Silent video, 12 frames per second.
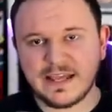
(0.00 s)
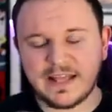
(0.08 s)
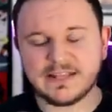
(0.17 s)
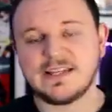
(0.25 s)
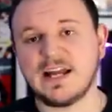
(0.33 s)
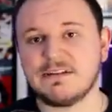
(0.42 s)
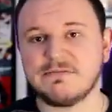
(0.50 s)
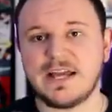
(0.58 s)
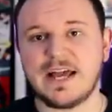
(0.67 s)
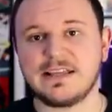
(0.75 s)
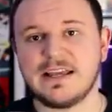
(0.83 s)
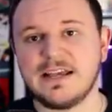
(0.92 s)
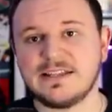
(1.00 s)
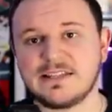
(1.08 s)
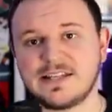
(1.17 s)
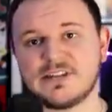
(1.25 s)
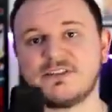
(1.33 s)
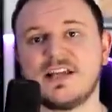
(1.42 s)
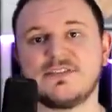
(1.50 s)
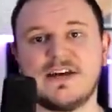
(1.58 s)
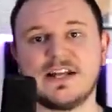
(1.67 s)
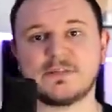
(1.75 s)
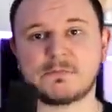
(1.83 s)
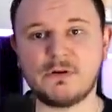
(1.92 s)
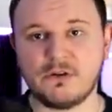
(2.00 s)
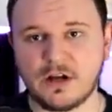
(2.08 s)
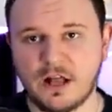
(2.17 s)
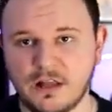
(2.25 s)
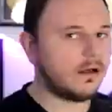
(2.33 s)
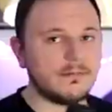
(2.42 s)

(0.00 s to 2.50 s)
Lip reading: inside of that decentralized finance protocol.